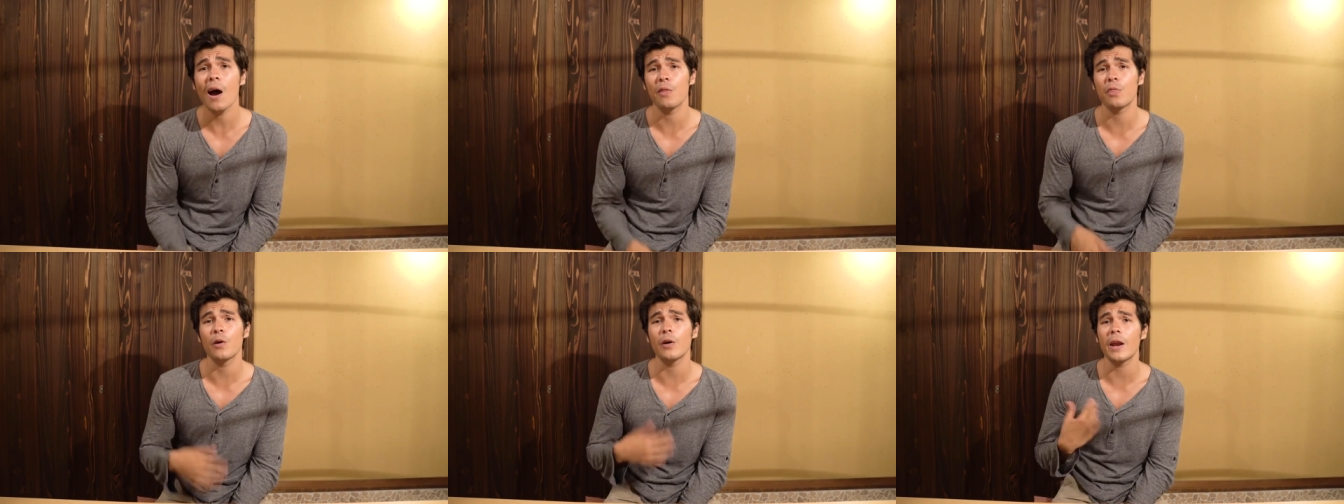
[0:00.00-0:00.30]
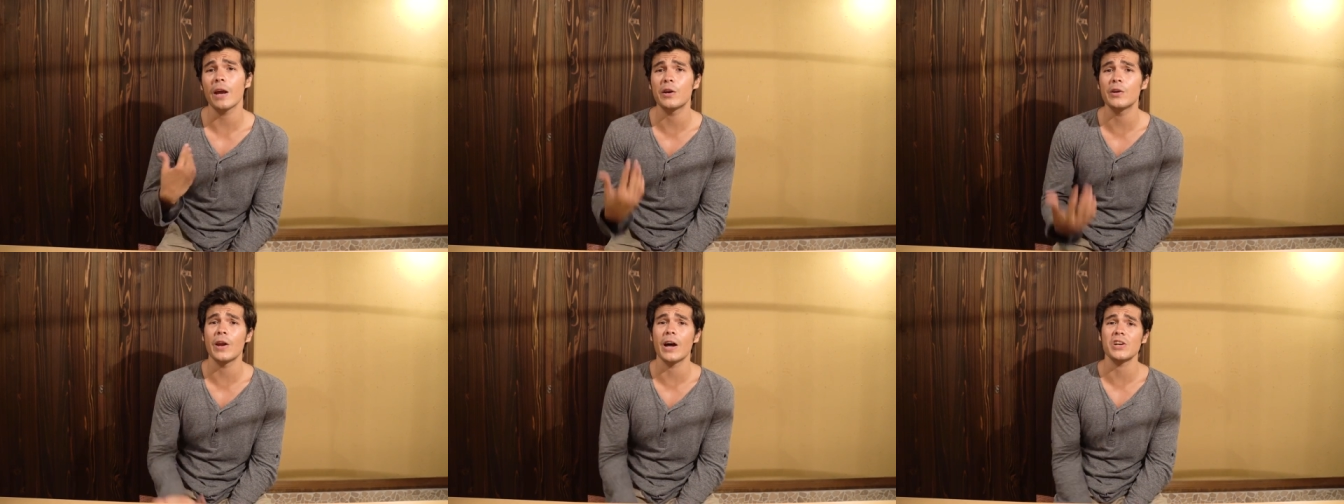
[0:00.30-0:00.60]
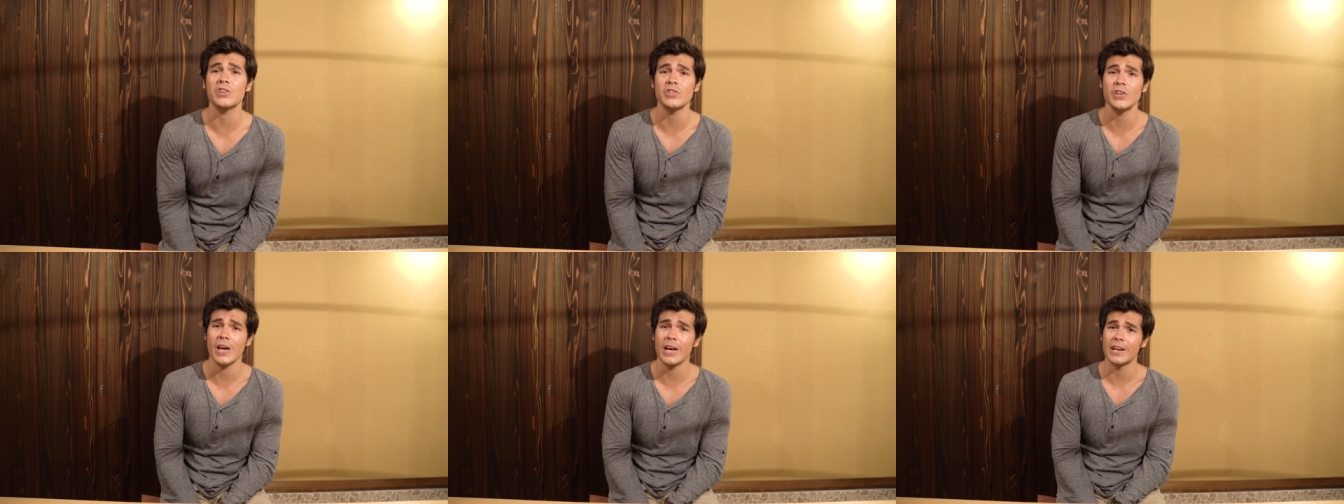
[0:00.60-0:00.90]
I thought I could
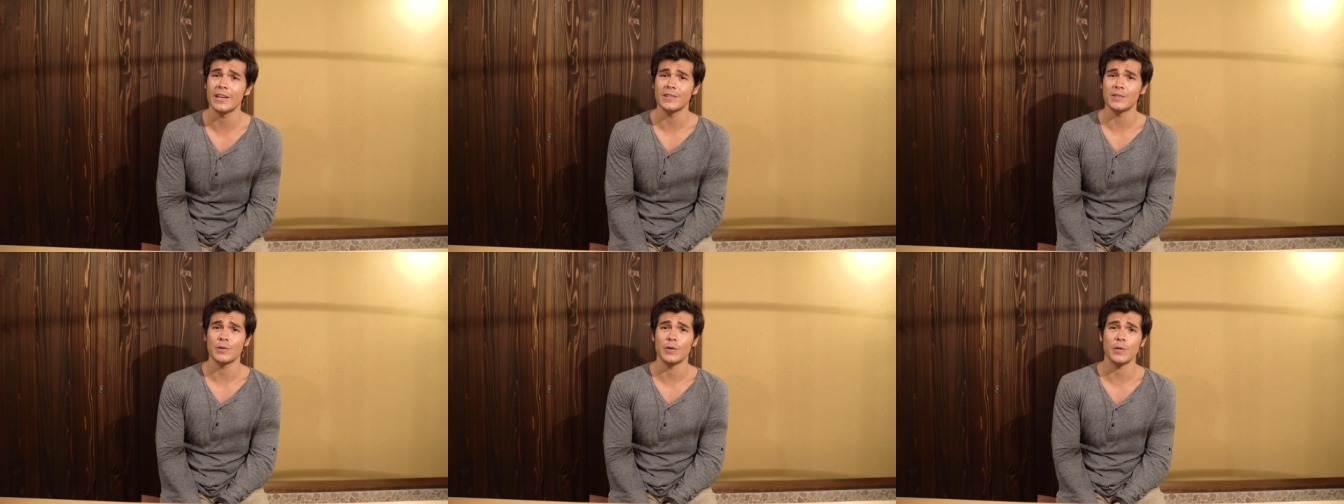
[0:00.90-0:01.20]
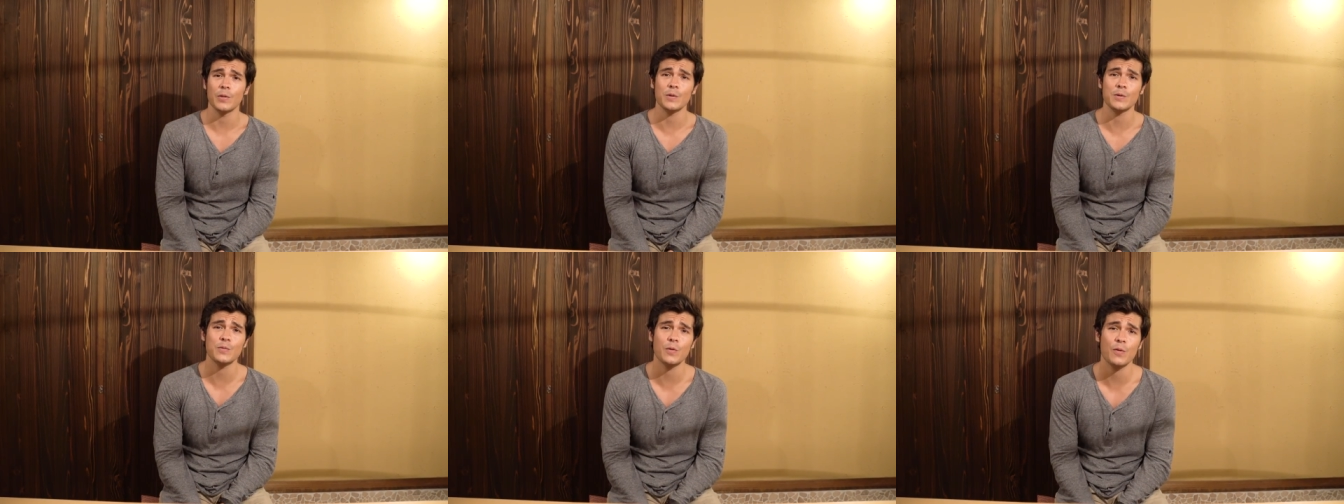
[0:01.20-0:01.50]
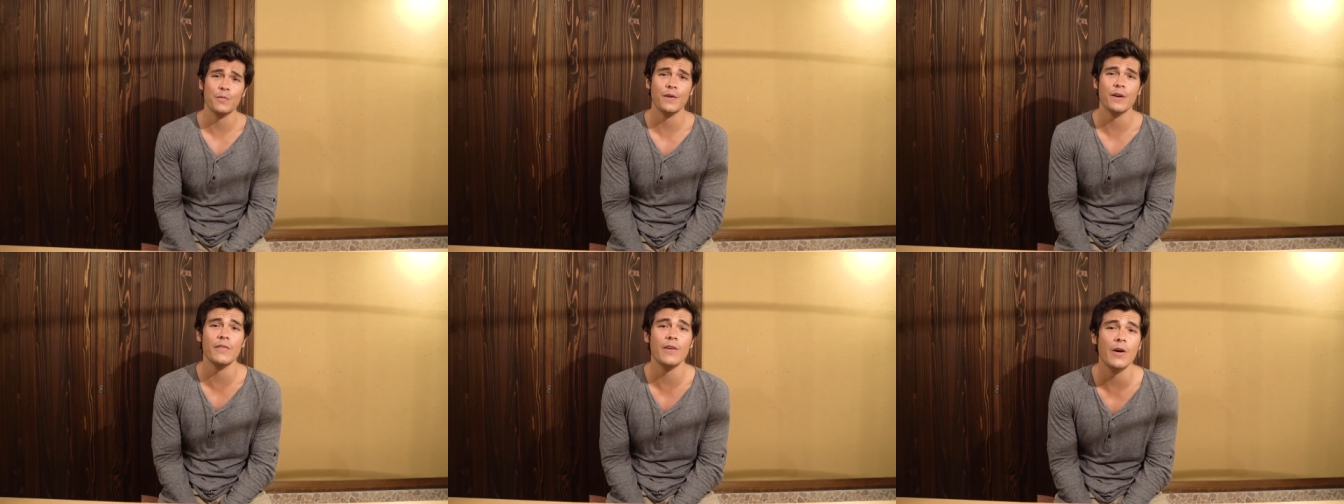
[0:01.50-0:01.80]
actually edit during those
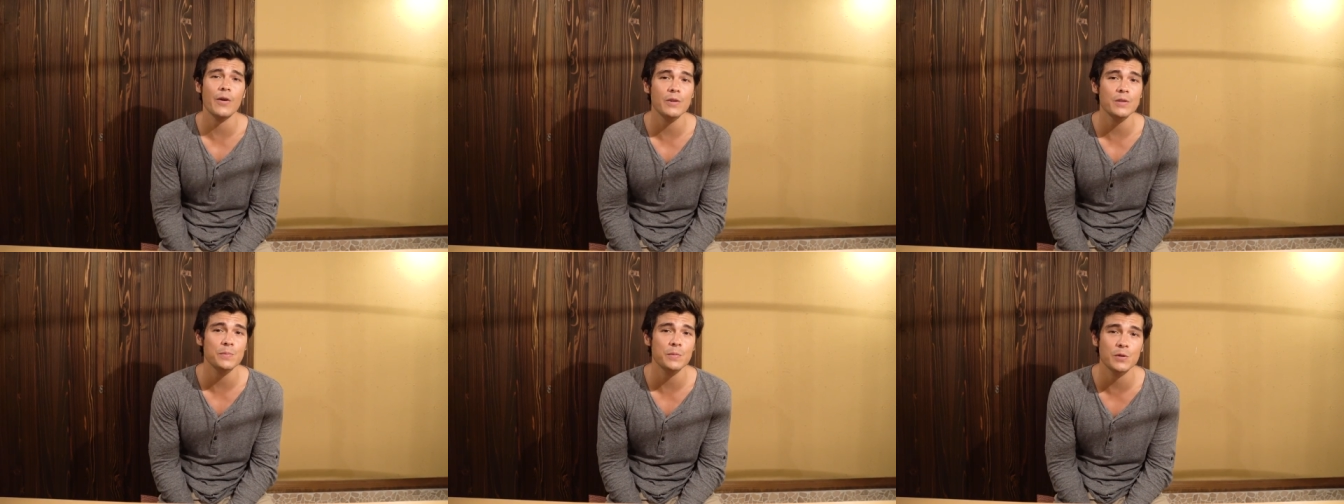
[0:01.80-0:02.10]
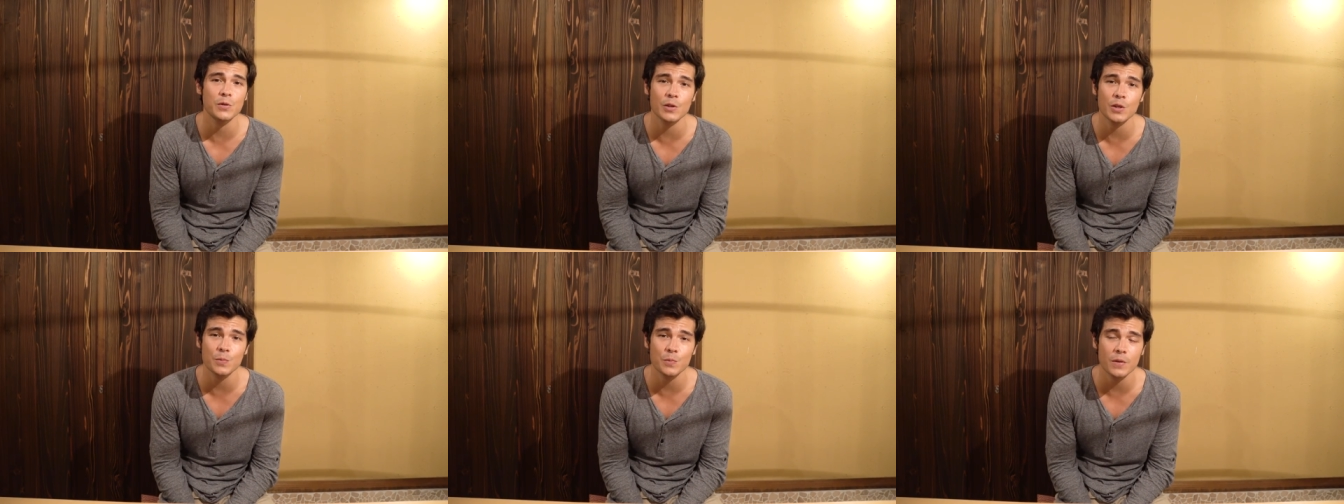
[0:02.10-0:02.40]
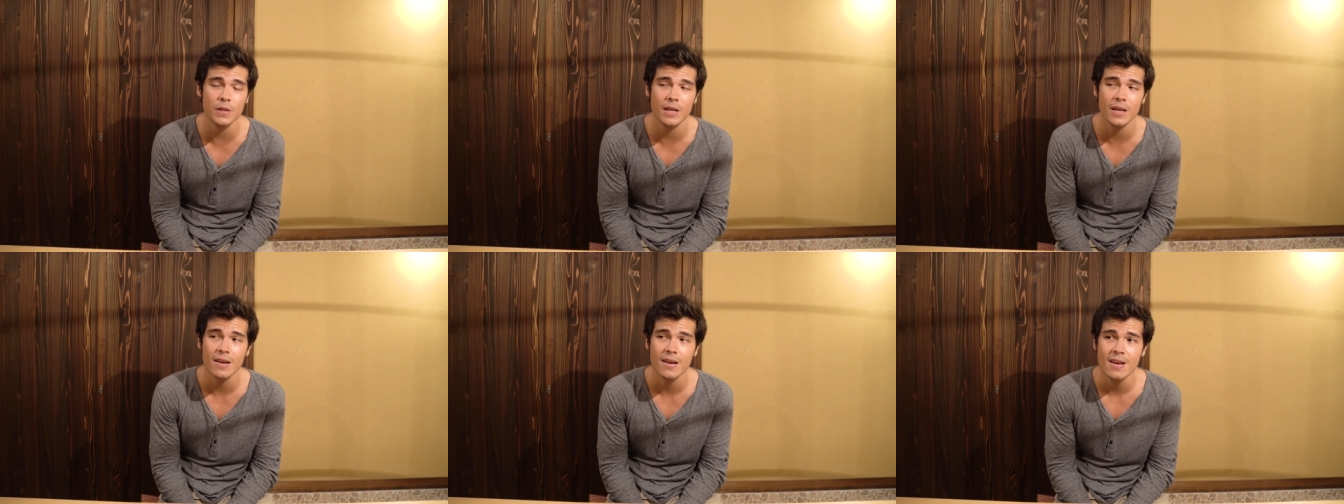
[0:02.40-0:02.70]
four or five hours, but trust
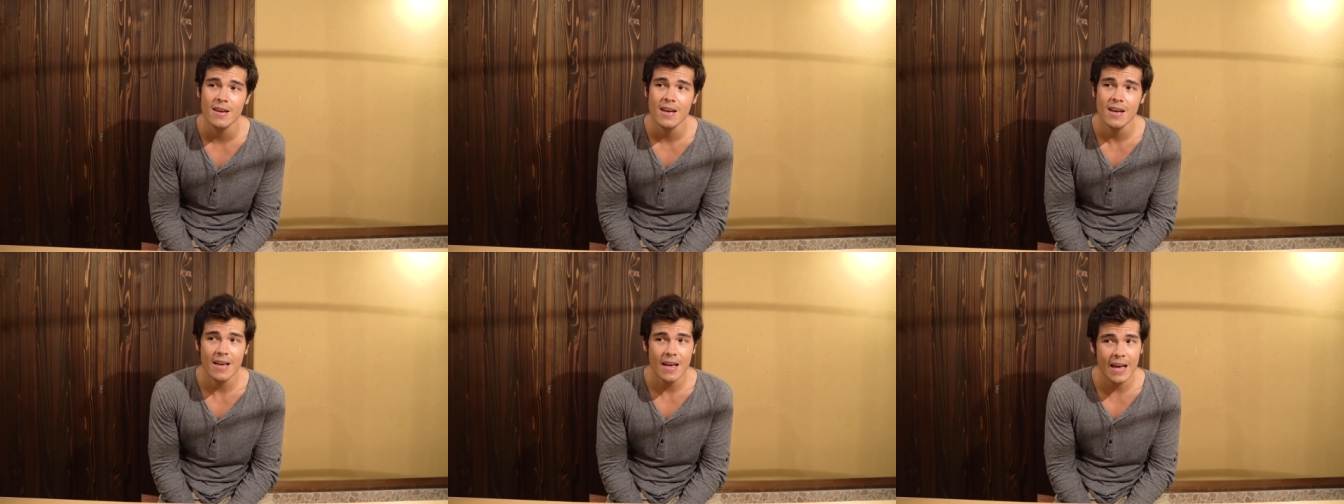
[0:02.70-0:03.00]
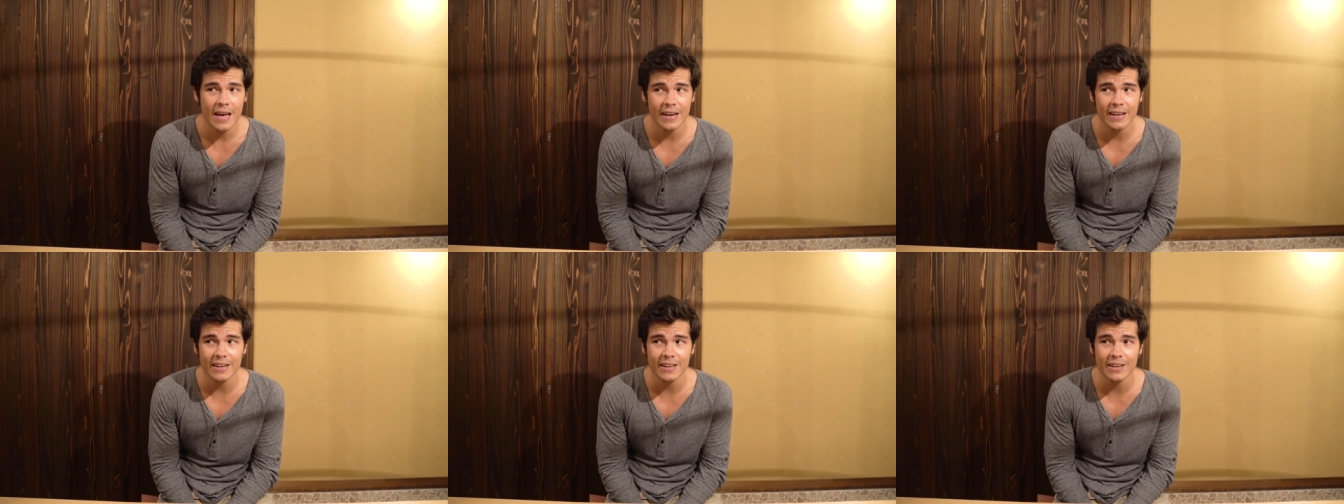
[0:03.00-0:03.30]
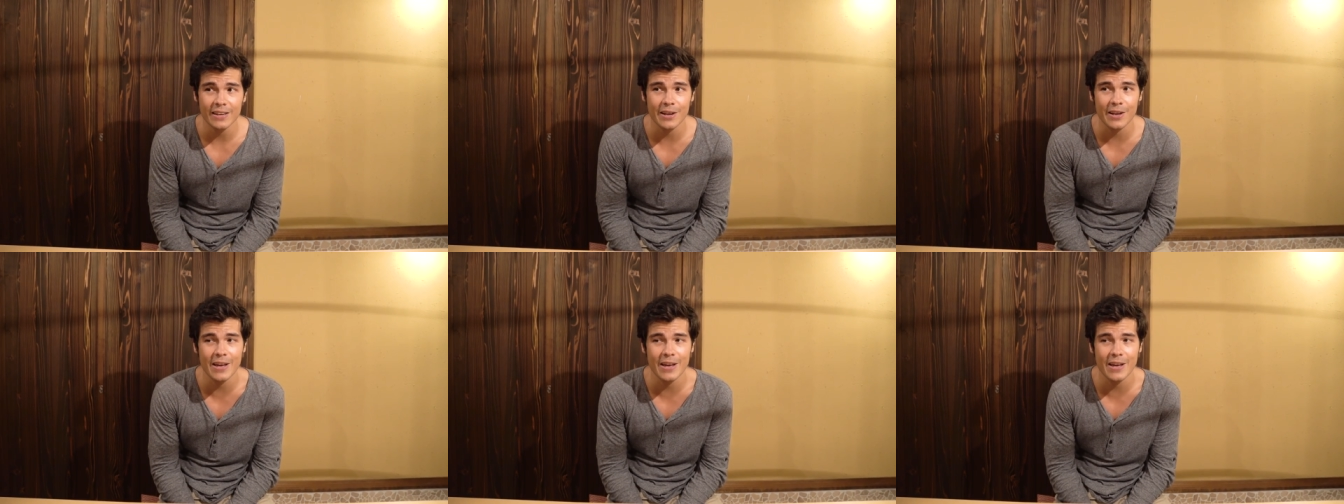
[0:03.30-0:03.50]
me, editing in,